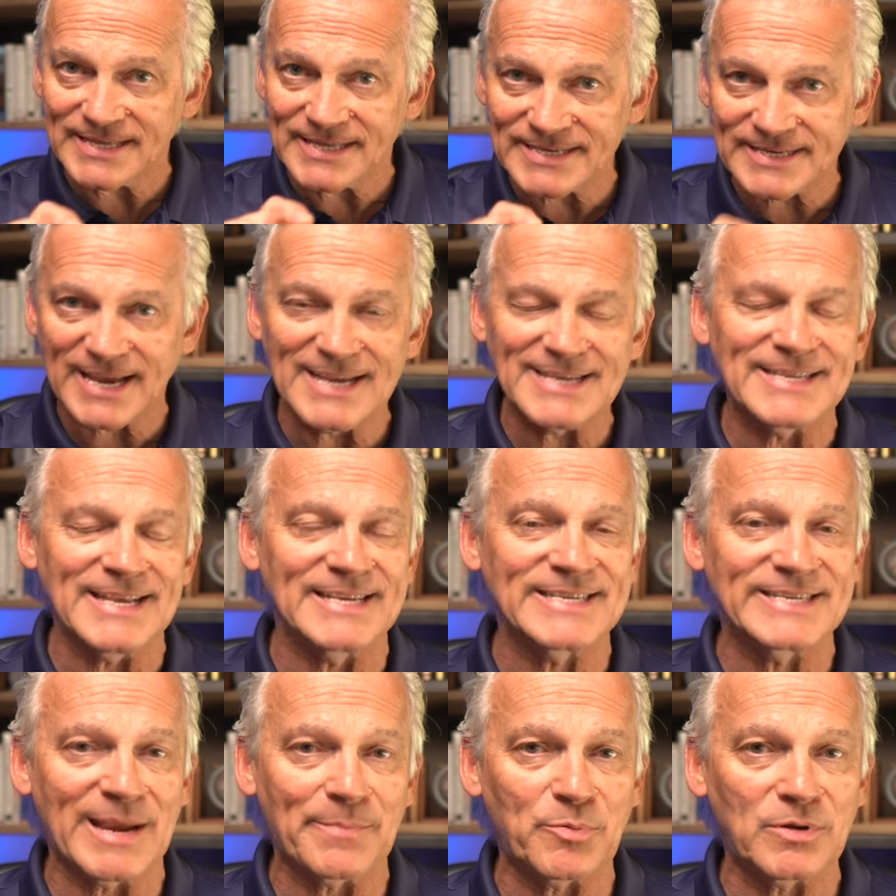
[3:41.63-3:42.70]
in this case, they
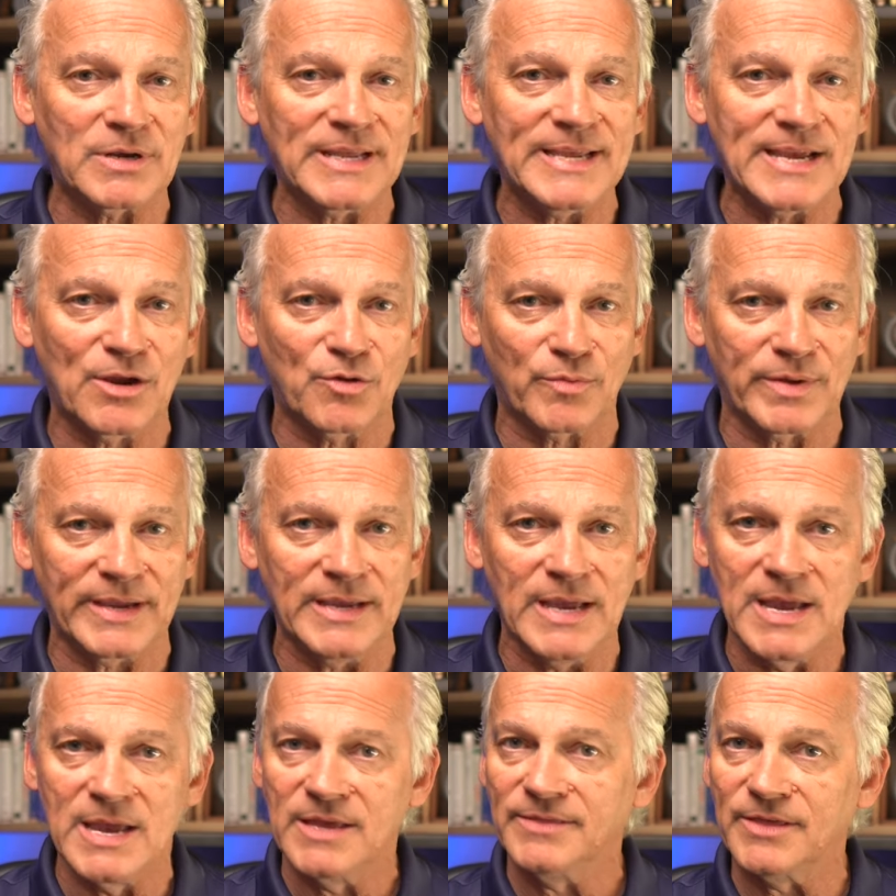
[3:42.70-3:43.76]
separately agree
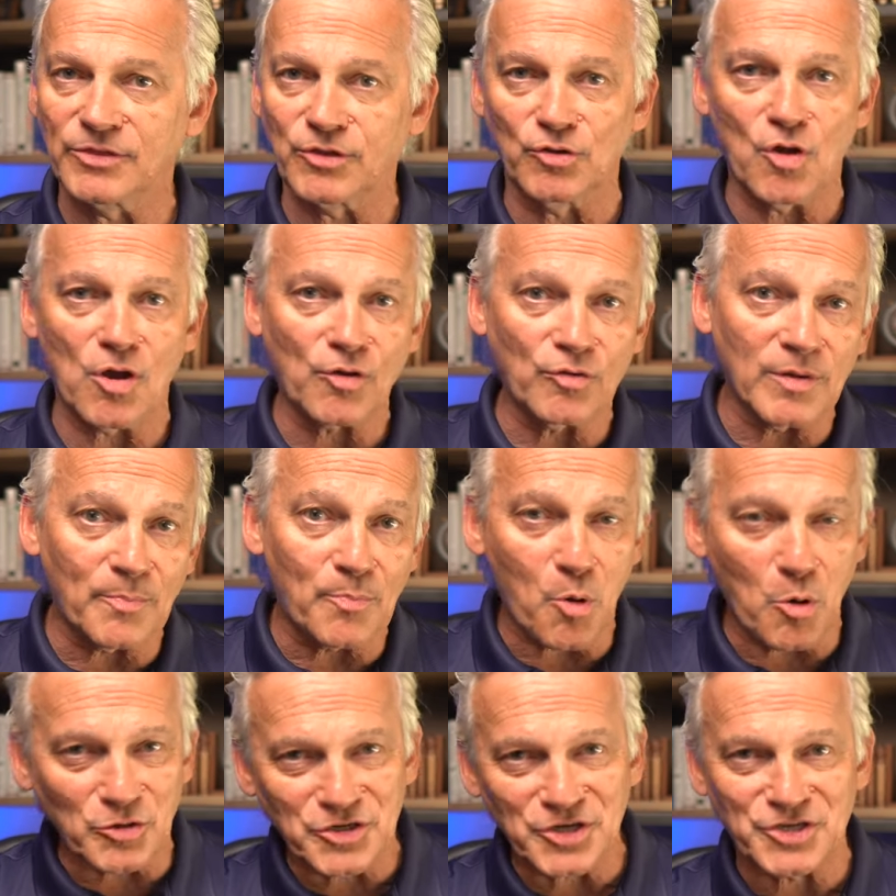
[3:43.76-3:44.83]
that they're not going to
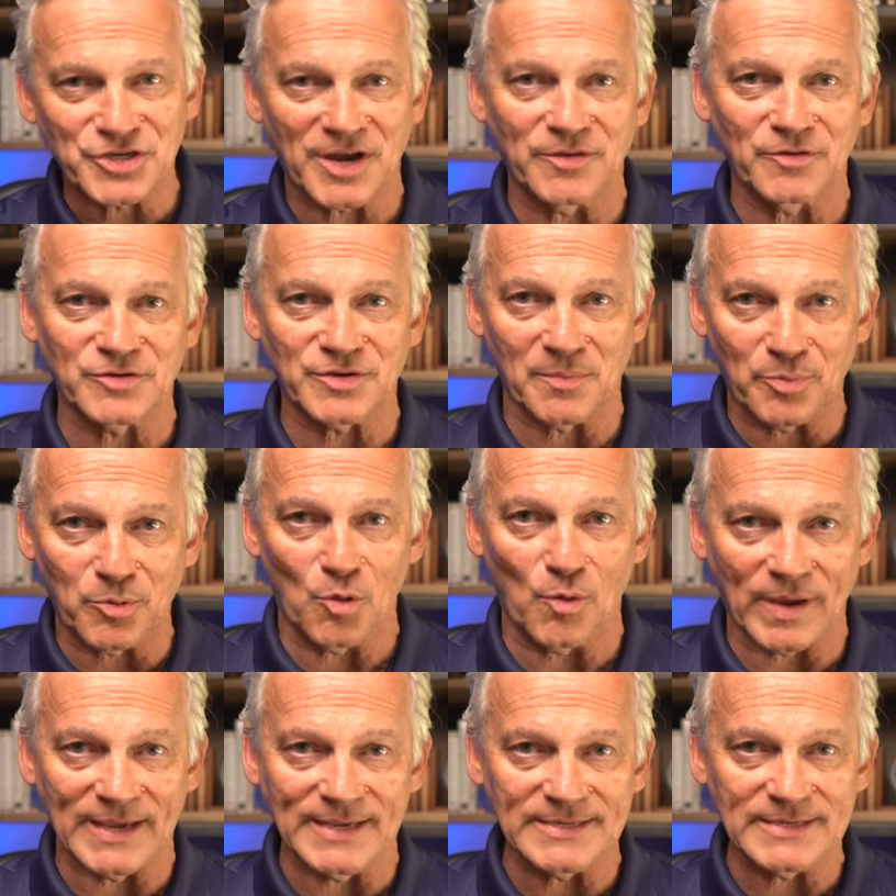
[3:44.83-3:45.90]
poach each other's
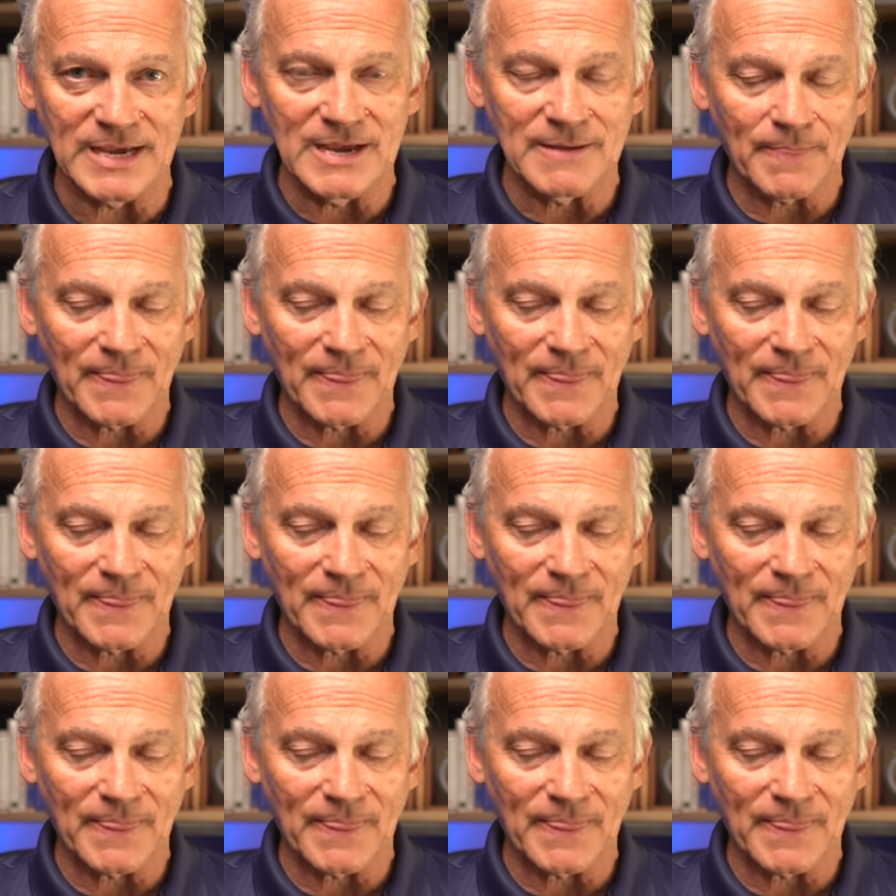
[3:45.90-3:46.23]
employees